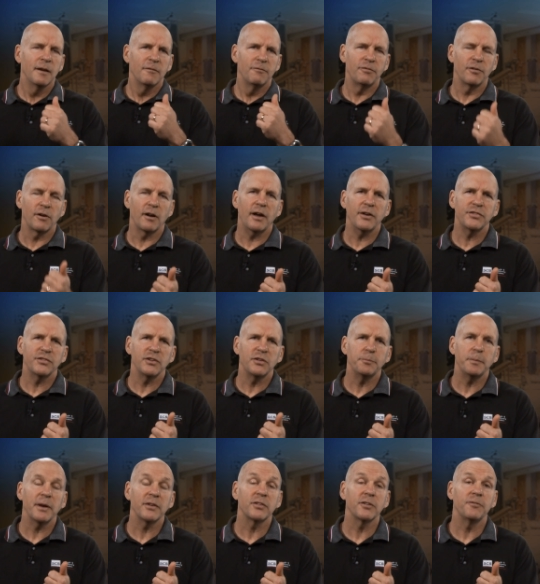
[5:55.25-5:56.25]
Velocity
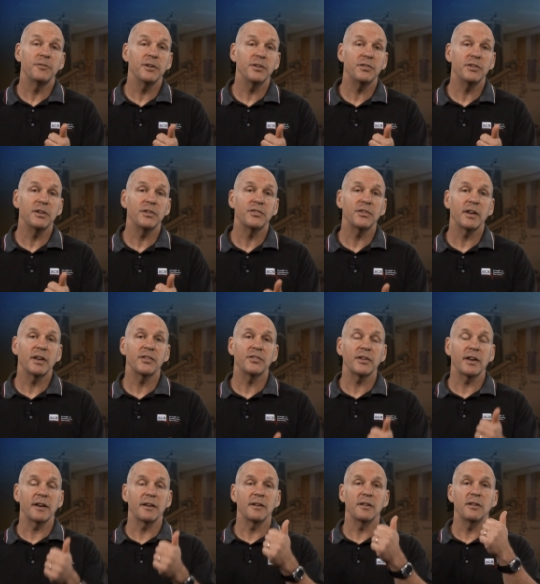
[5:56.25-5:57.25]
specificity says
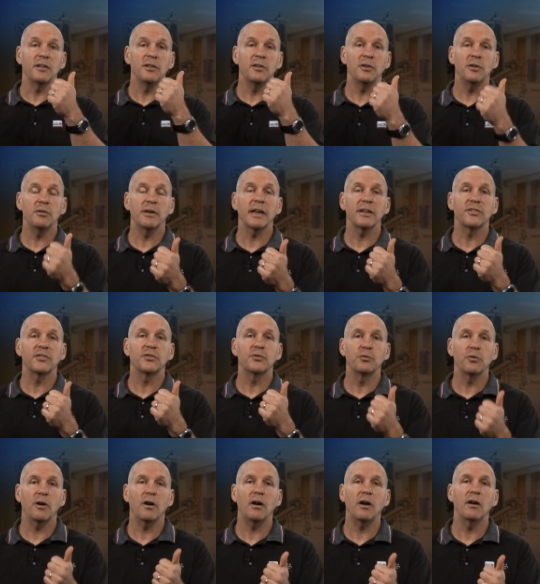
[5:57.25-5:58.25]
that you get
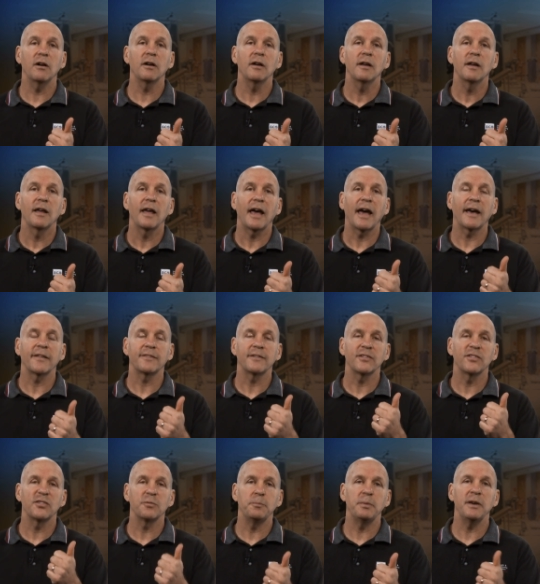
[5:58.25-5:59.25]
strong at the
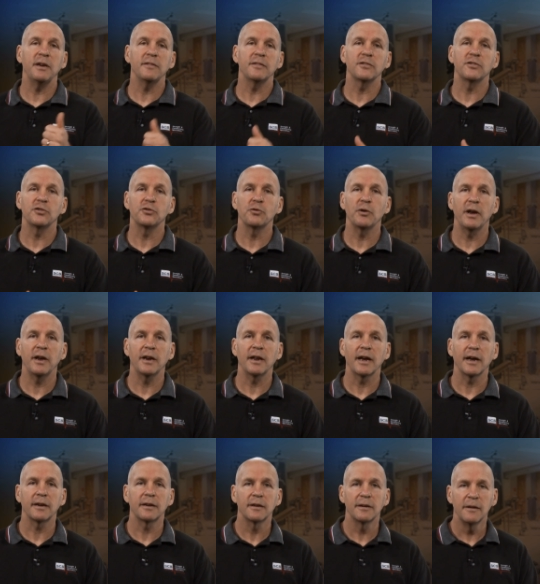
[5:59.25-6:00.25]
speed that you train
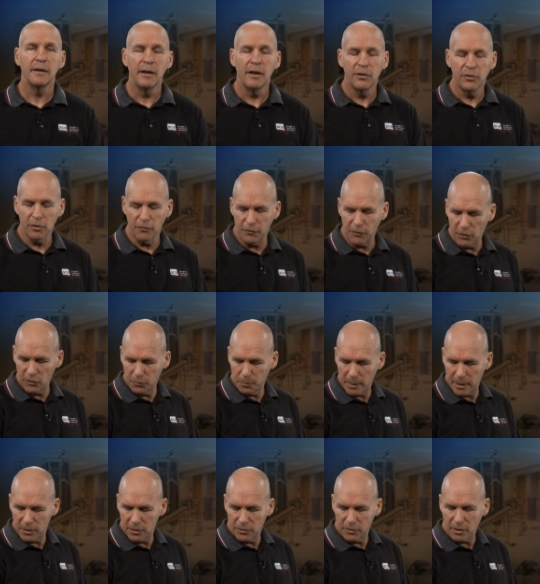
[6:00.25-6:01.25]
at. So if you
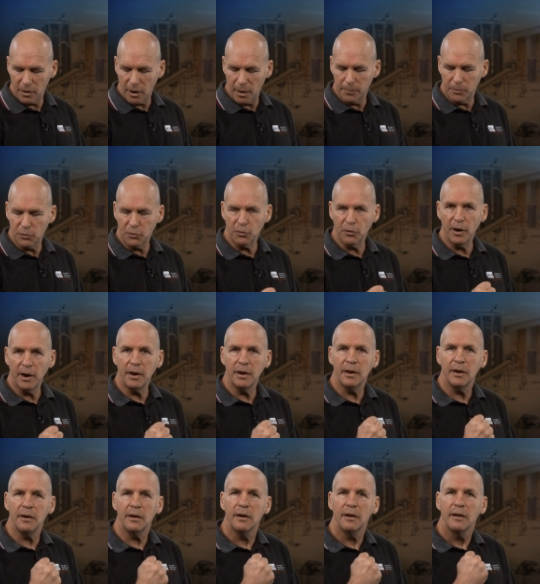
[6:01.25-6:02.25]
spend your time
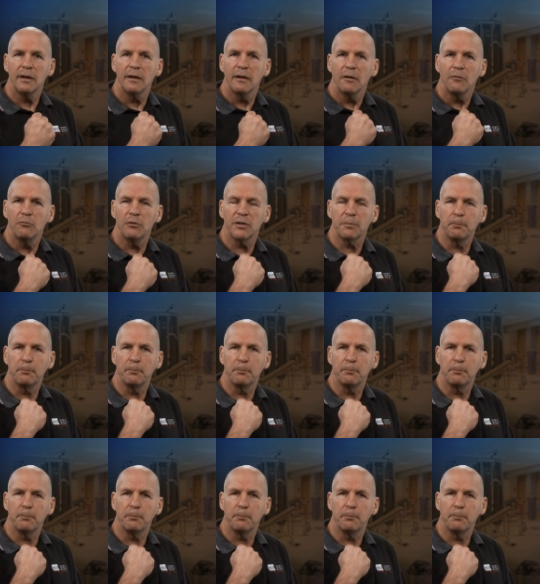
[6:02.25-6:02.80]
training with